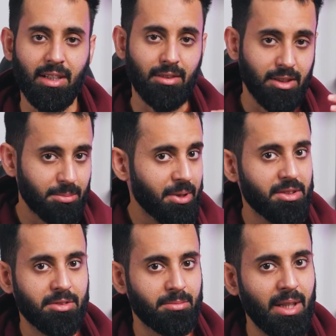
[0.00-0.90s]
Now, just
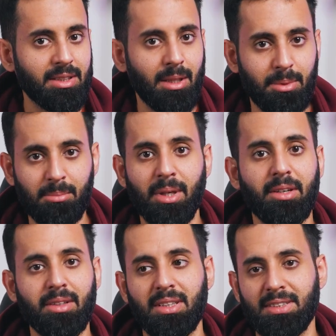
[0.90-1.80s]
because you've messed up in
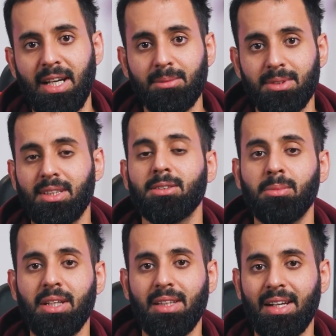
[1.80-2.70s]
mid-year exams doesn't
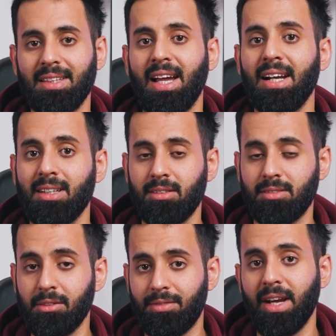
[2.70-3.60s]
mean that that
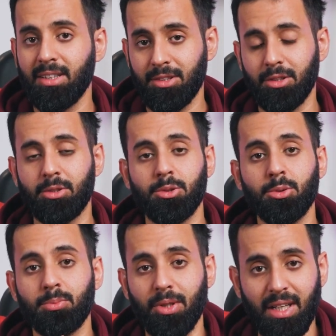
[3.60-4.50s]
reflects your
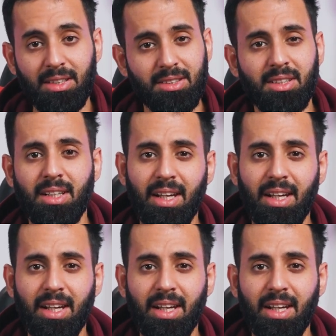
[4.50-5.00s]
true potential.